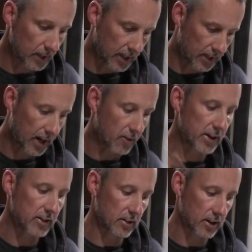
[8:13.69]
and carry it
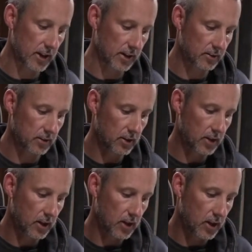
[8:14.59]
into the next.
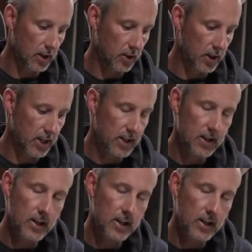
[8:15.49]
Okay?